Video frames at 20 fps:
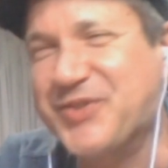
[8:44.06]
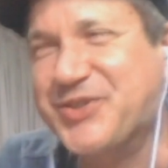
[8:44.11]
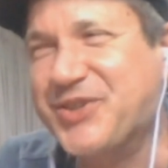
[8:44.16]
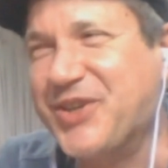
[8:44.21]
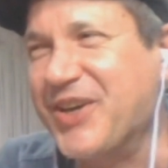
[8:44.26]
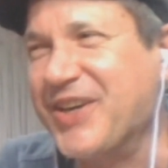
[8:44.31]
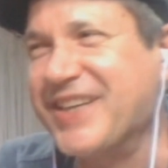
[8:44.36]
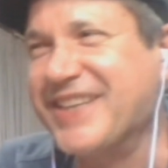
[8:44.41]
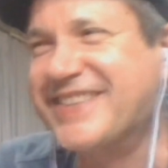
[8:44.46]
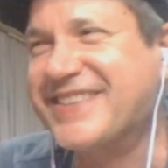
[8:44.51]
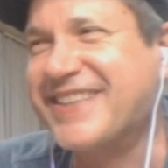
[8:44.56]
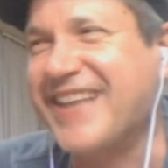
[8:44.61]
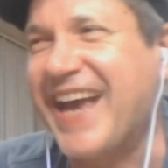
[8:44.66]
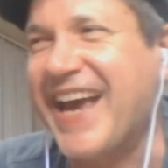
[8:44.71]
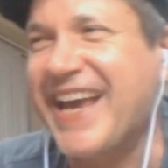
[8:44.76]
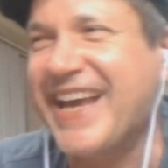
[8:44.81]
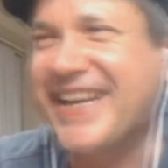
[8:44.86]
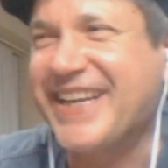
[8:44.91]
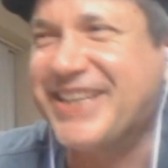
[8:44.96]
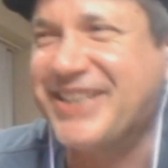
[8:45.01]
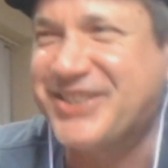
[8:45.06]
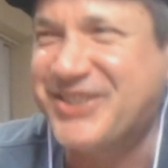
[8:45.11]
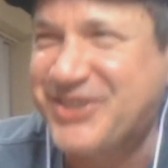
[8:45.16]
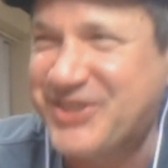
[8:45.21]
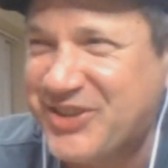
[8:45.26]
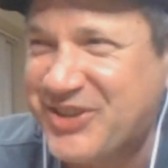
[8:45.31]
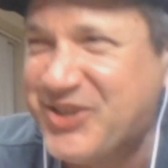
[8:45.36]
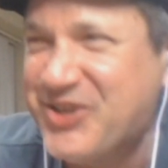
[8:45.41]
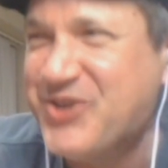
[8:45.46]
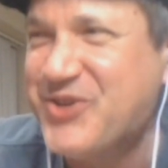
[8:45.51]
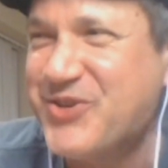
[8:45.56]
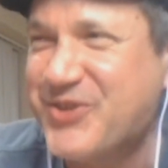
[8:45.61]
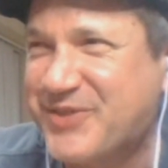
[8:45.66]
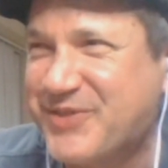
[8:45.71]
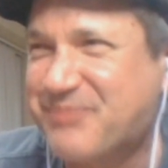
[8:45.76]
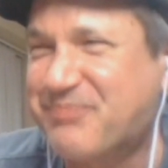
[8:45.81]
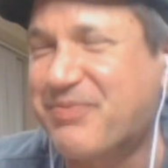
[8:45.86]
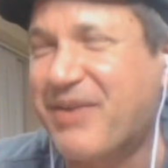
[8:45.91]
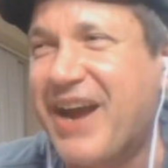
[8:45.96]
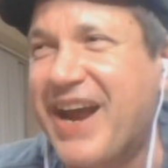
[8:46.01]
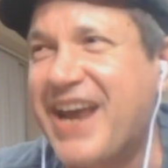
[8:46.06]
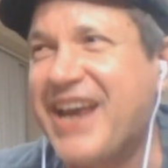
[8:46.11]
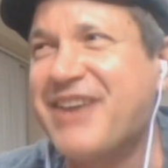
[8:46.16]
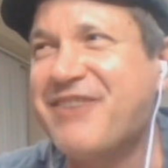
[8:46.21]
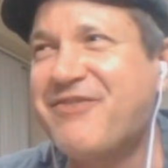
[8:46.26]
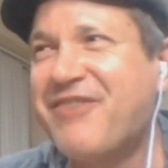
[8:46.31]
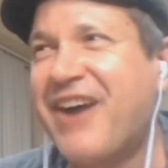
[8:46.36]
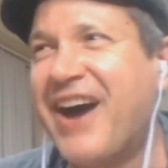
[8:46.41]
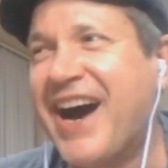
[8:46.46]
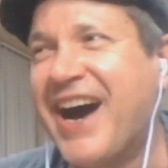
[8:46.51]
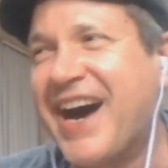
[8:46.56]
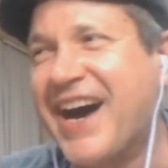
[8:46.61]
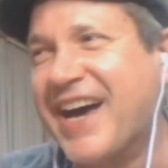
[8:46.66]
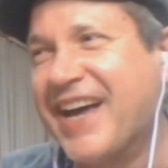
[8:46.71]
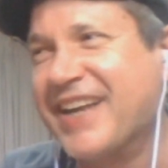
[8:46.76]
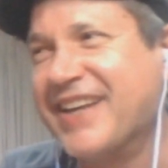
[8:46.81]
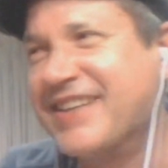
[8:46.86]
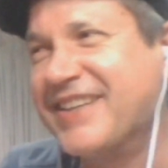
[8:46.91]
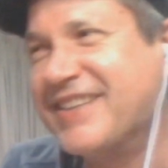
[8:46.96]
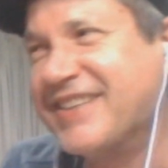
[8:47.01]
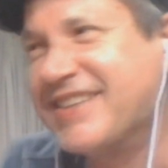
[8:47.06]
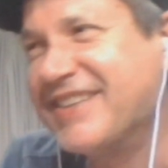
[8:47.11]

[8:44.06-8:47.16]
I was gonna say, use Braveheart.